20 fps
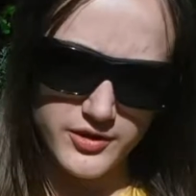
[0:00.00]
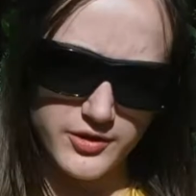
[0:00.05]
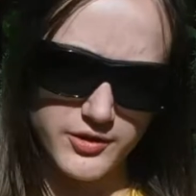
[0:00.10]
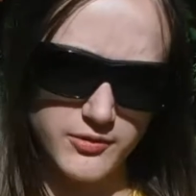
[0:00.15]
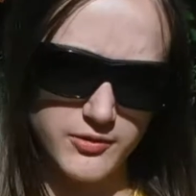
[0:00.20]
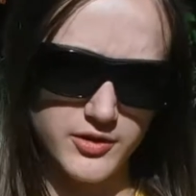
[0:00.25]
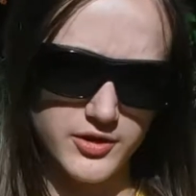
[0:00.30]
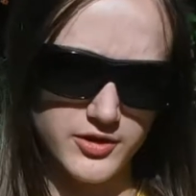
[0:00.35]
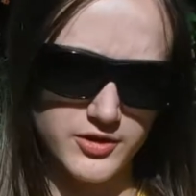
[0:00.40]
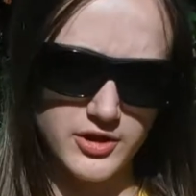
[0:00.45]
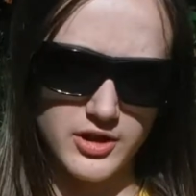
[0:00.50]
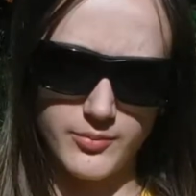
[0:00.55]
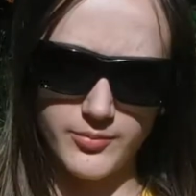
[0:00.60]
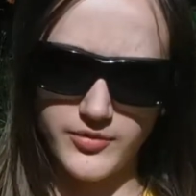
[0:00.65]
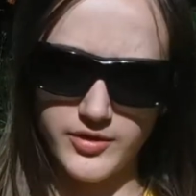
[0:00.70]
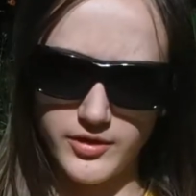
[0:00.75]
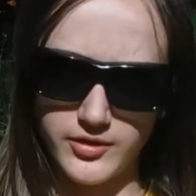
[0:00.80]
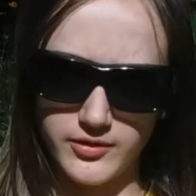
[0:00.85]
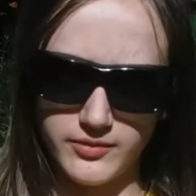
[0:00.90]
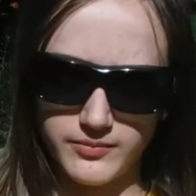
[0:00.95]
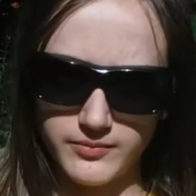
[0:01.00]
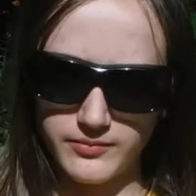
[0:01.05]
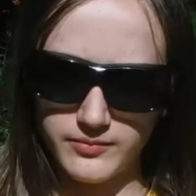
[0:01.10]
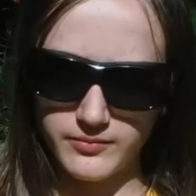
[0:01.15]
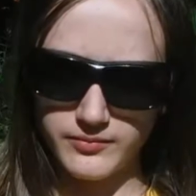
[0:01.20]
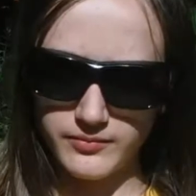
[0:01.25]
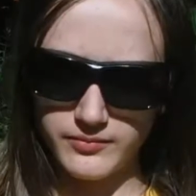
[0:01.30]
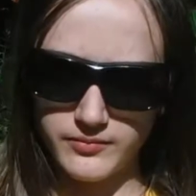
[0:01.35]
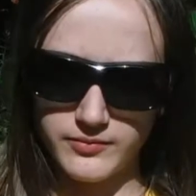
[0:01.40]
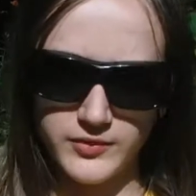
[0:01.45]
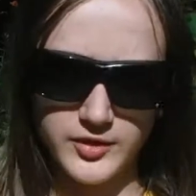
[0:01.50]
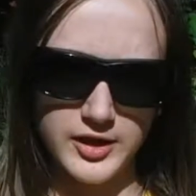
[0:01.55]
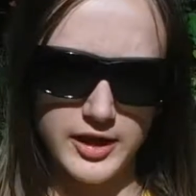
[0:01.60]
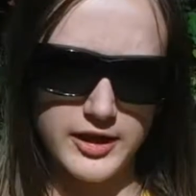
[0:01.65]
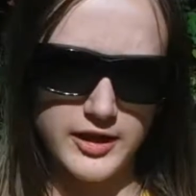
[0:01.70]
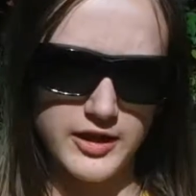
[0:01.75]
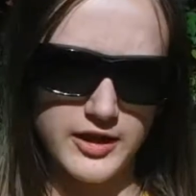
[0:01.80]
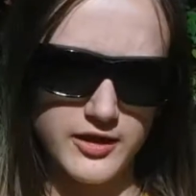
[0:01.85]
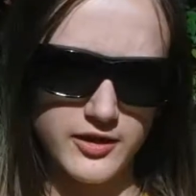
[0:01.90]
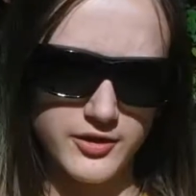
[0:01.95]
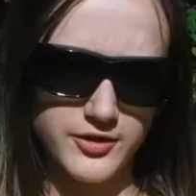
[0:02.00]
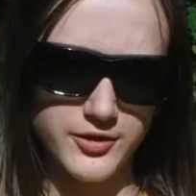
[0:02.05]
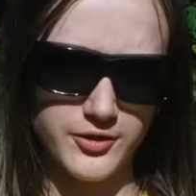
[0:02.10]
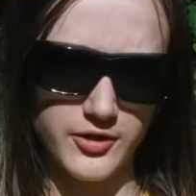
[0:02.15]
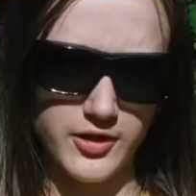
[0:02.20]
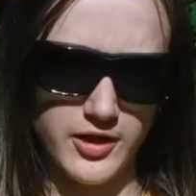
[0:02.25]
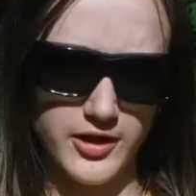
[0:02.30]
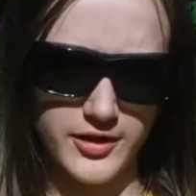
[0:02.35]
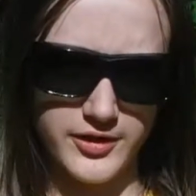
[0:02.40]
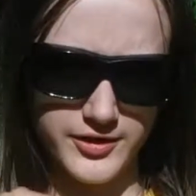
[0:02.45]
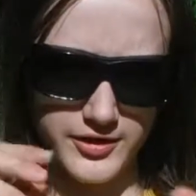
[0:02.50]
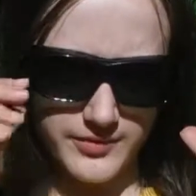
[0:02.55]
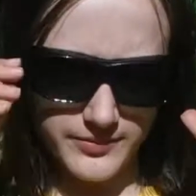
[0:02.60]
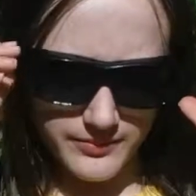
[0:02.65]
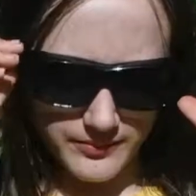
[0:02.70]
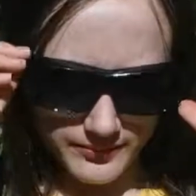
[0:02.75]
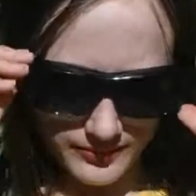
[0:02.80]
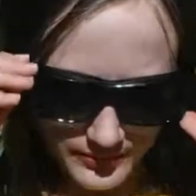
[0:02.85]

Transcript: it do to stop the light getting to your eyes?